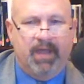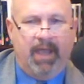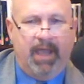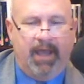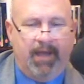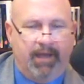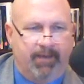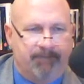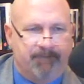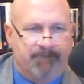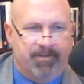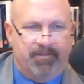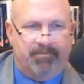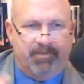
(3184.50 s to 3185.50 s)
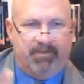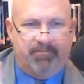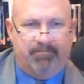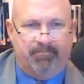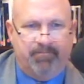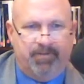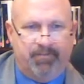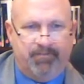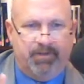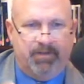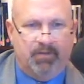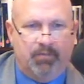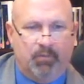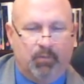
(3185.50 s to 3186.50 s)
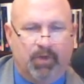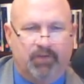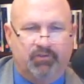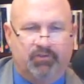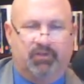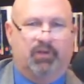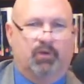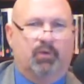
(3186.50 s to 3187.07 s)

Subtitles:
at a 50-50 ratio.